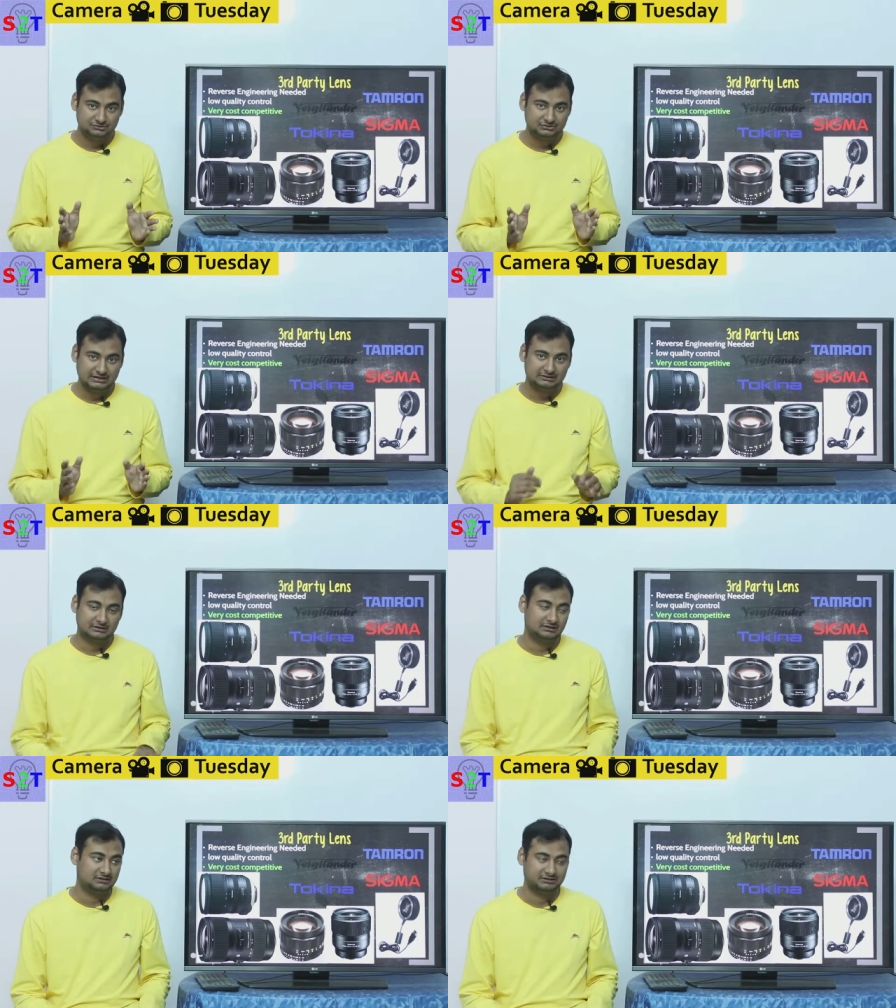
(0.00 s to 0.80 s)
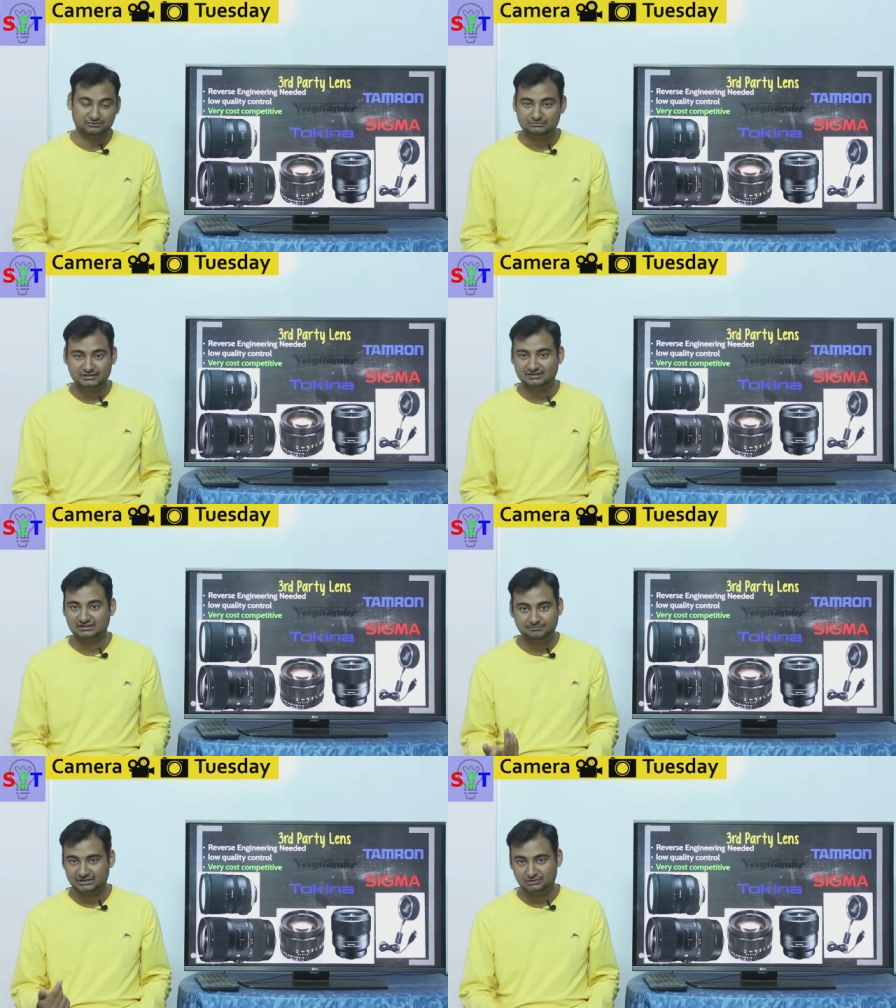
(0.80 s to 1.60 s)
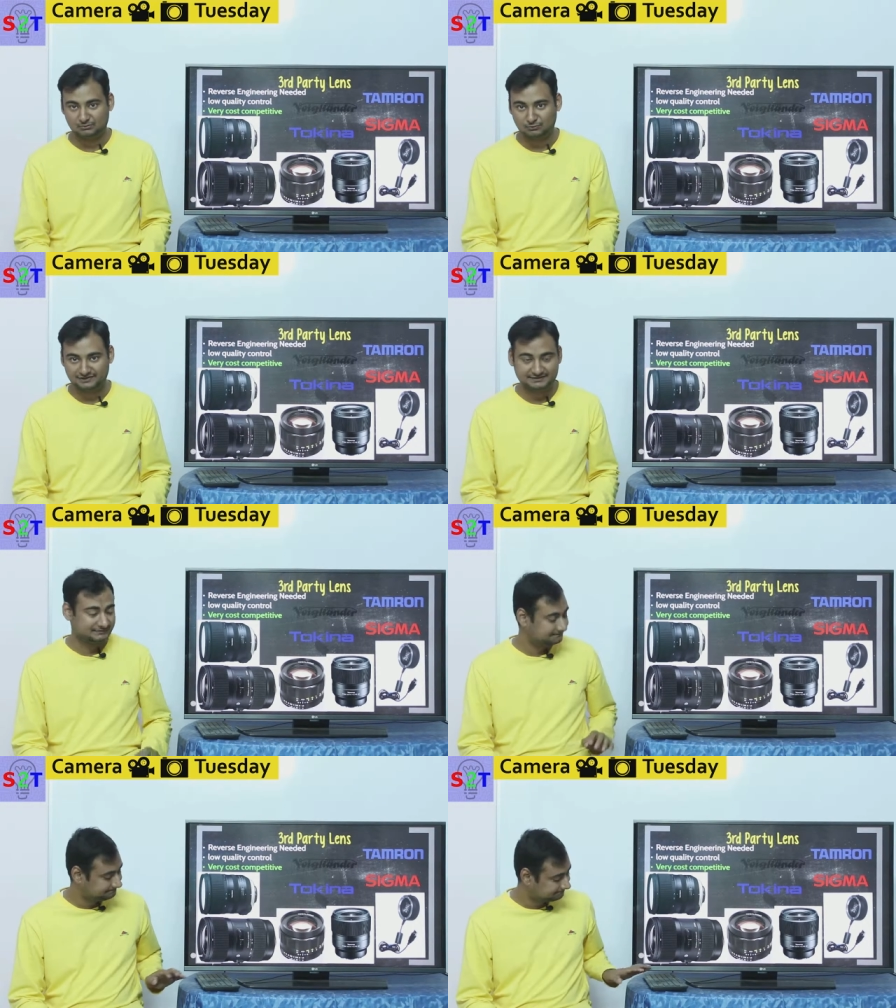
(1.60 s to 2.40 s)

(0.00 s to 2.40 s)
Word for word: Check, uh, you know, basically pick your poison.